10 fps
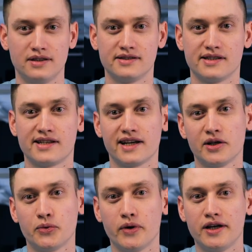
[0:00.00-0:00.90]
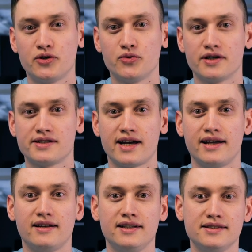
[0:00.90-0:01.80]
The second way to
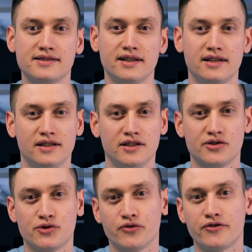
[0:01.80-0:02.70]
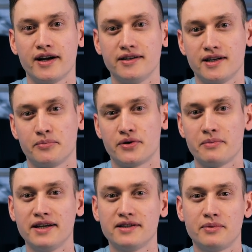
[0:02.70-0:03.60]
assign leads is to find a
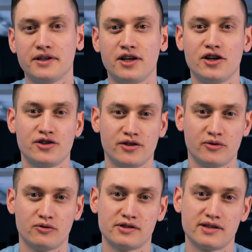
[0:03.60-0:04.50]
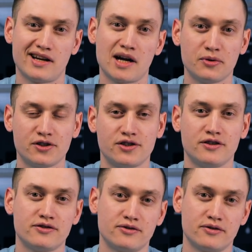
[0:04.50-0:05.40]
pre-made application on the
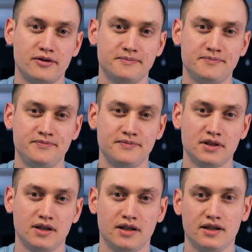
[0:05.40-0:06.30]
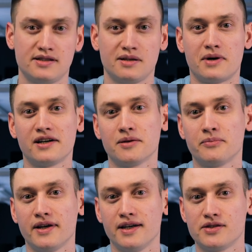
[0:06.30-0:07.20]
AppExchange store. It's a
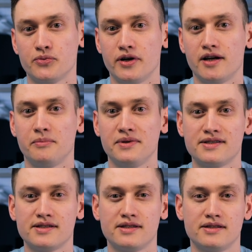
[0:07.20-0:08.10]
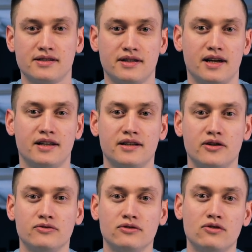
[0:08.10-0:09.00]
marketplace where businesses can
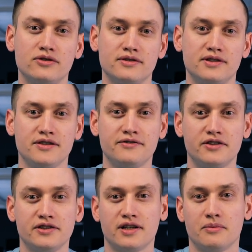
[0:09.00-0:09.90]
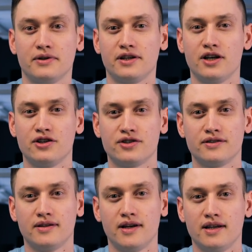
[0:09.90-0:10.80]
download different
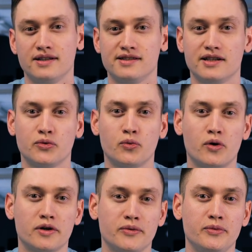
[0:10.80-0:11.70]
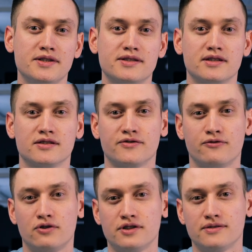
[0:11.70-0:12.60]
applications that work with
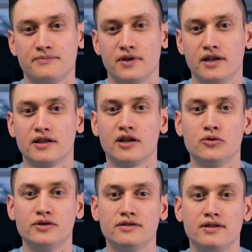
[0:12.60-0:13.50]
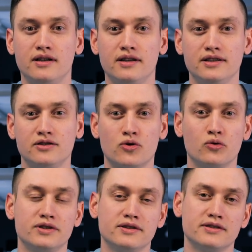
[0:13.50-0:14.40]
Salesforce, including lead
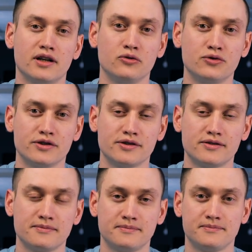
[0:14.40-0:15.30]
routing solutions.